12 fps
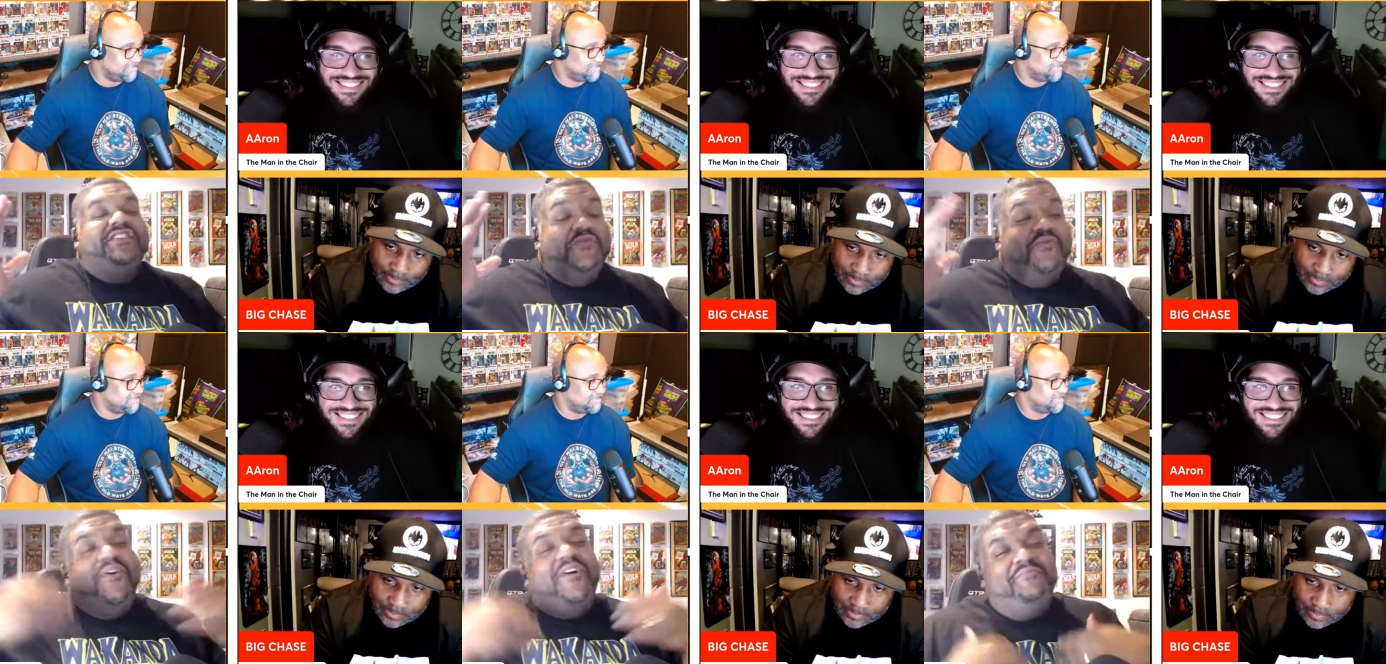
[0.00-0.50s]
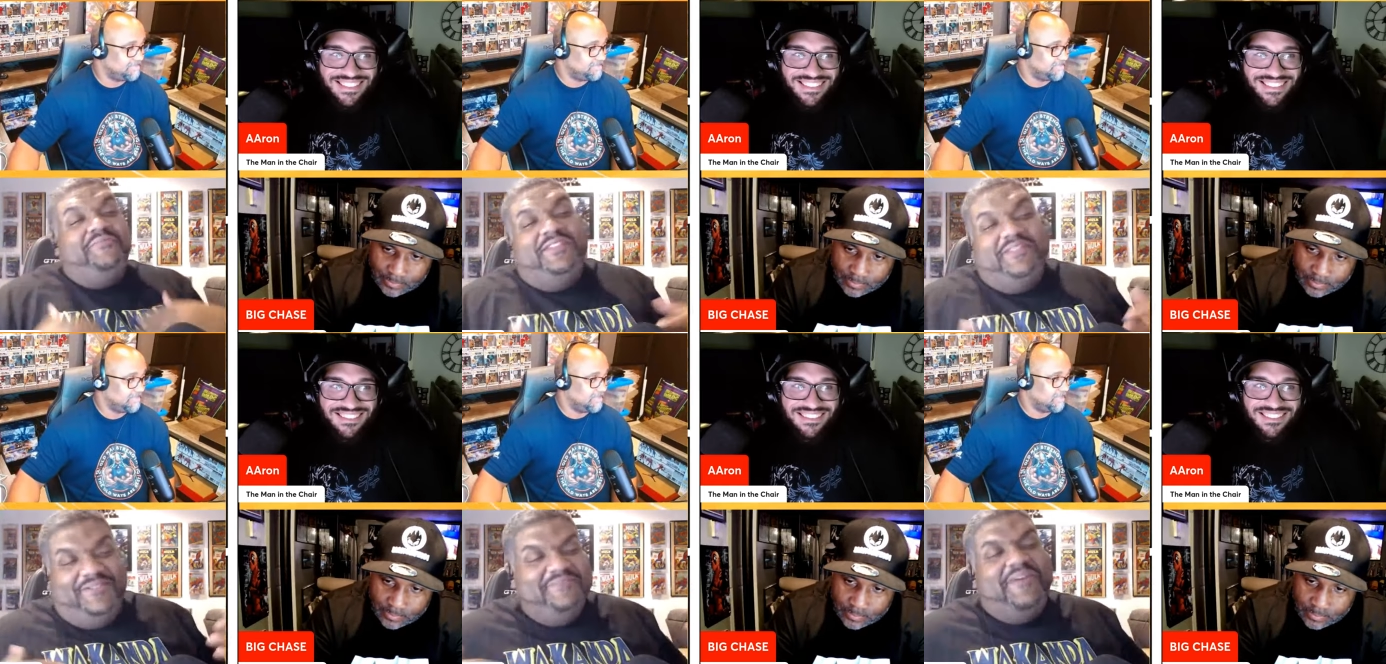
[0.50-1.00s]
Speaker 1: you want to
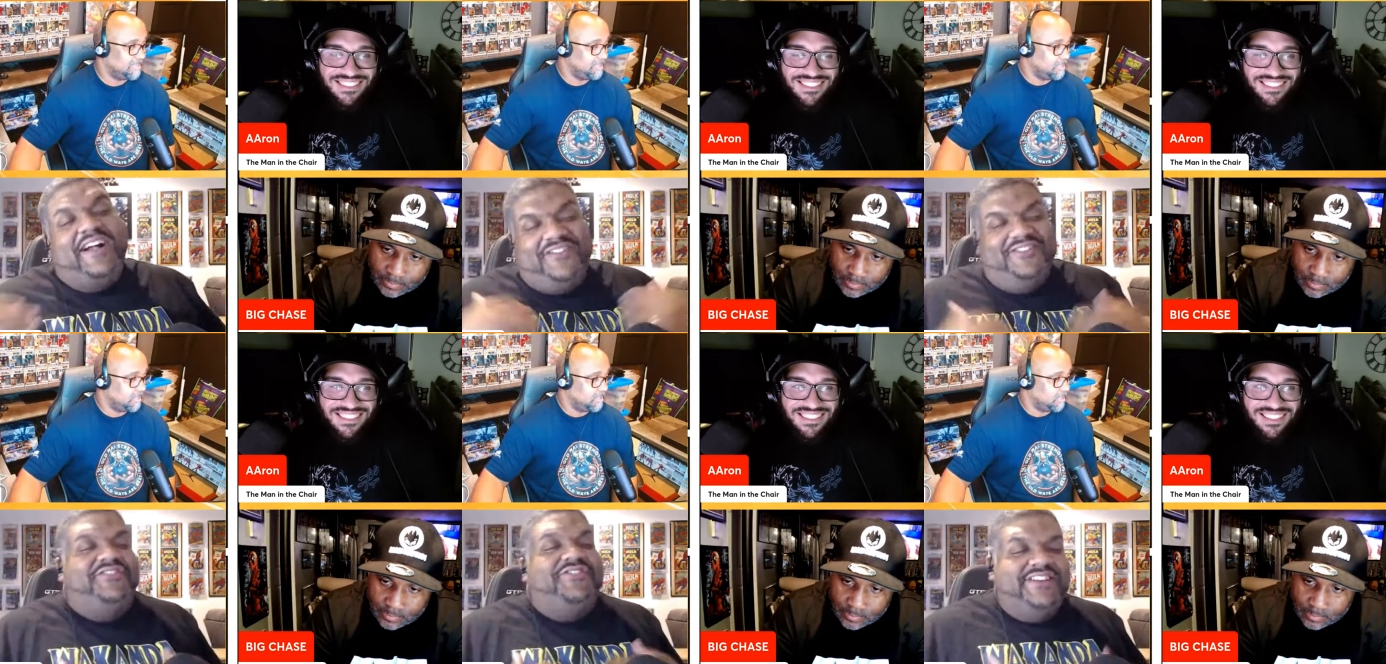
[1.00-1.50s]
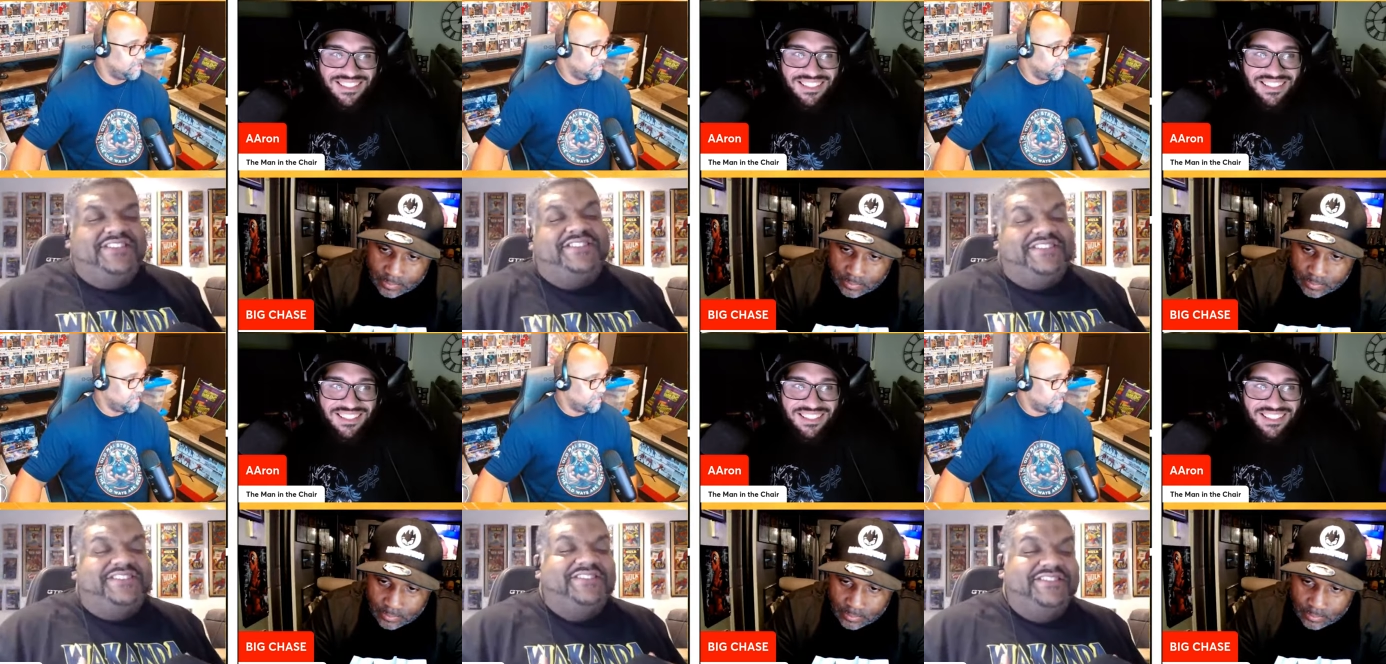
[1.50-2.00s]
be in my good
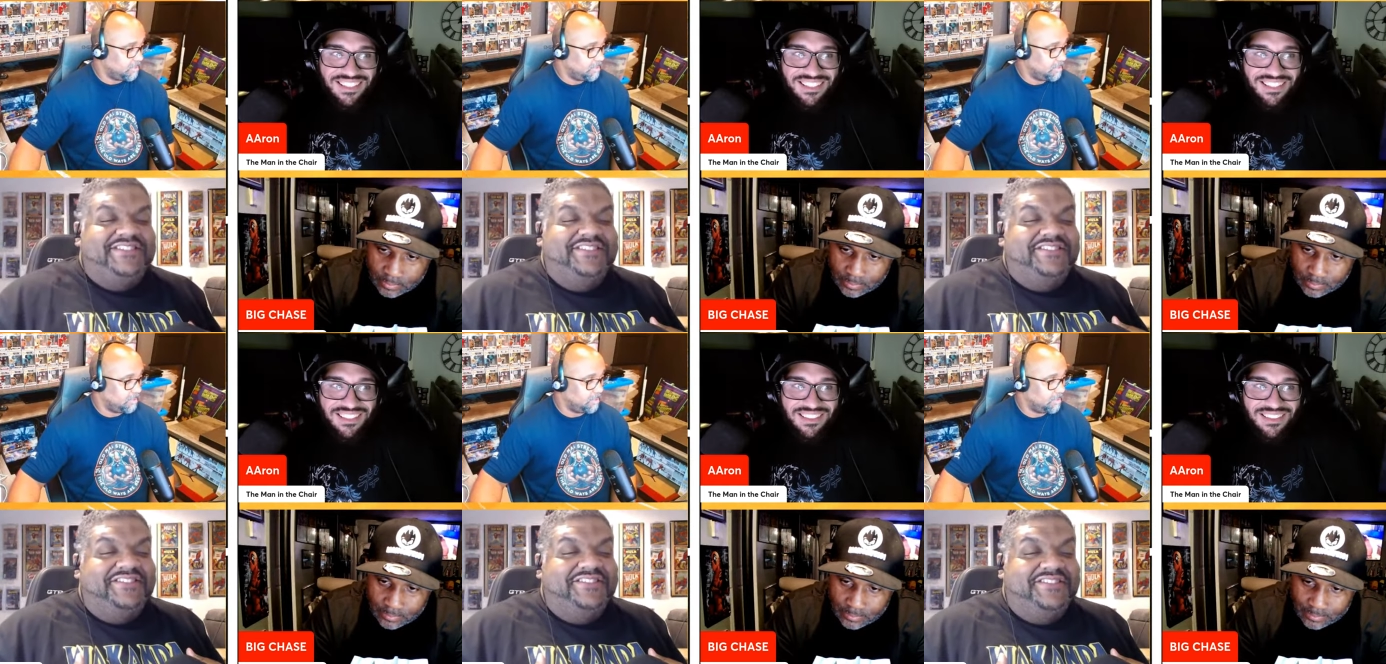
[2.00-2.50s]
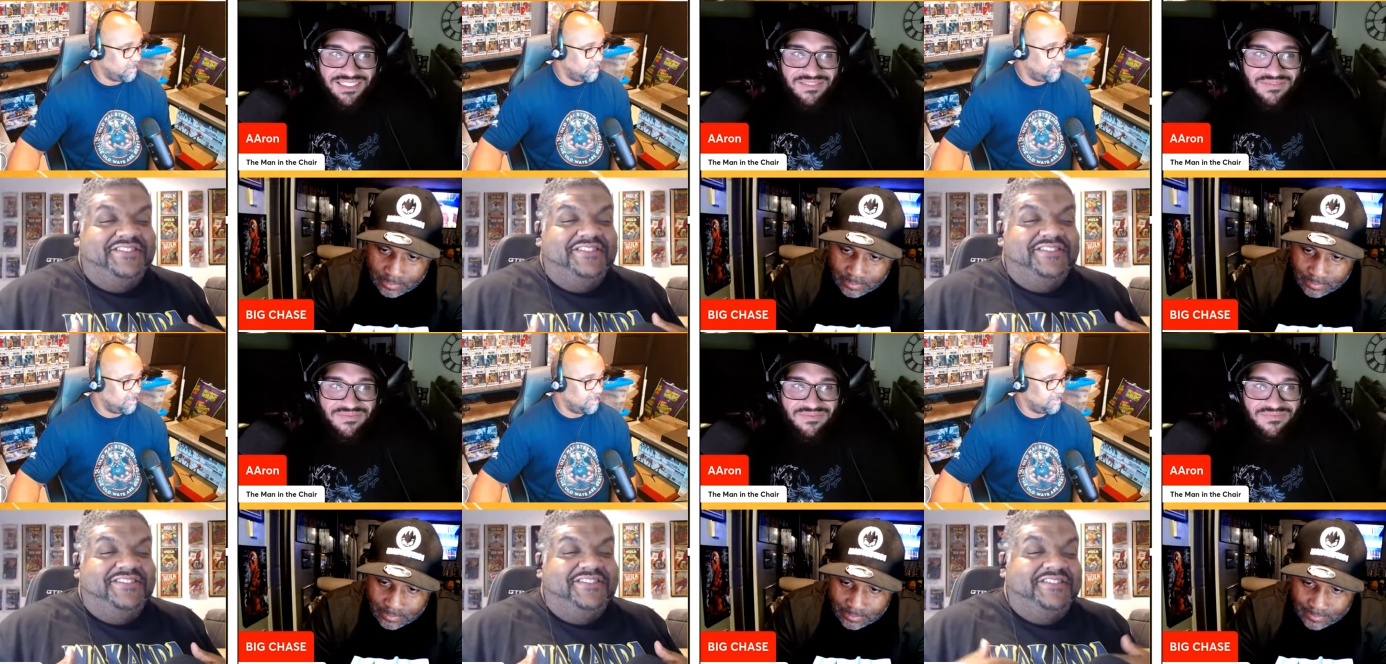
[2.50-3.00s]
graces?
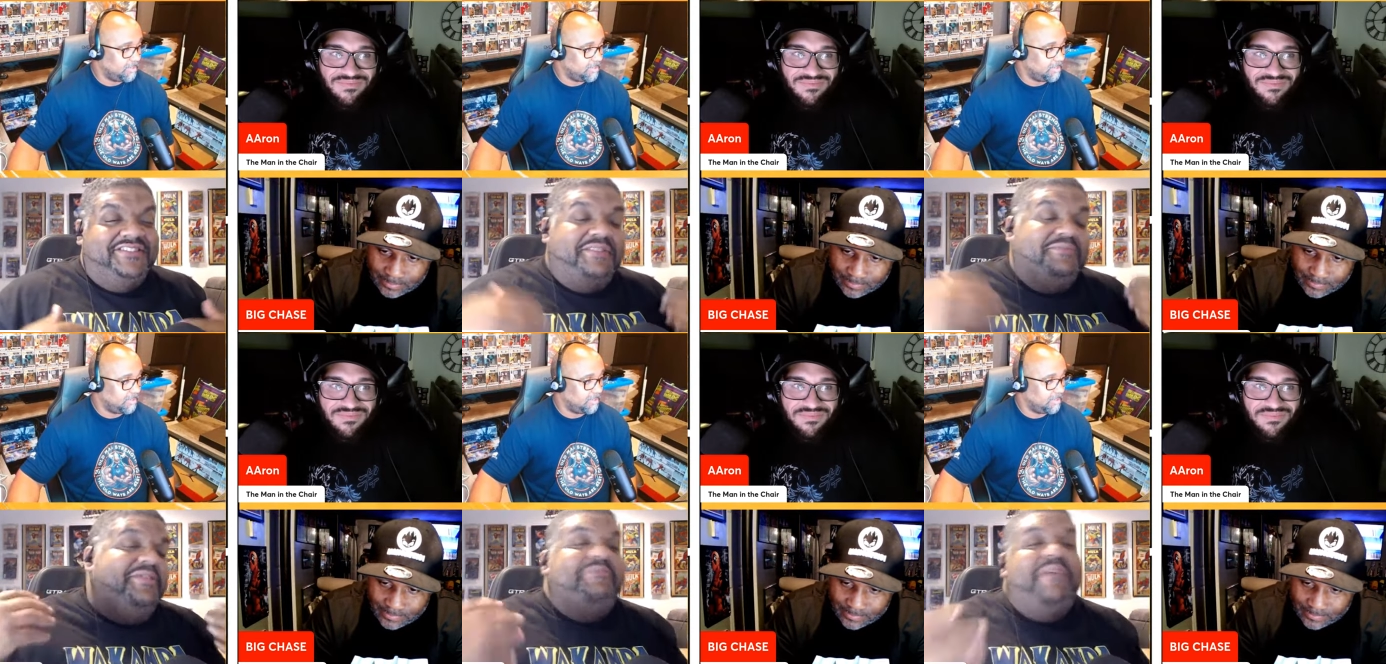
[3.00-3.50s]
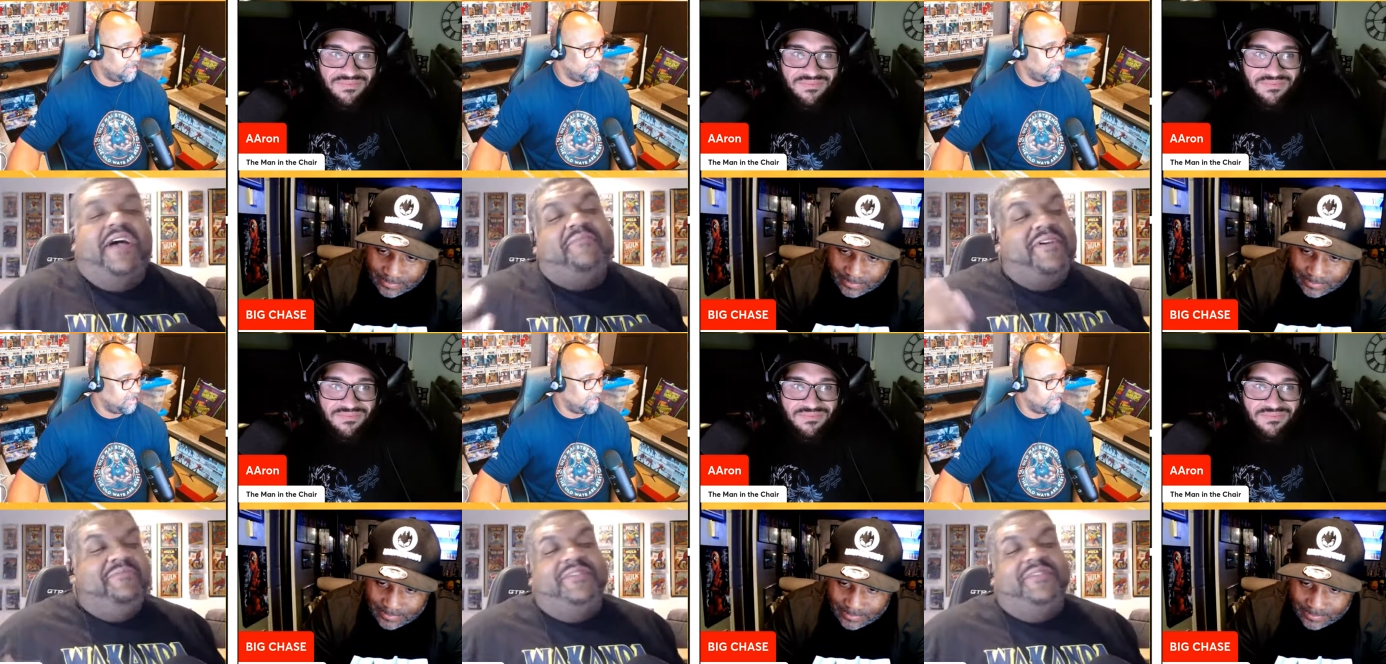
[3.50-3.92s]
Give me a Batman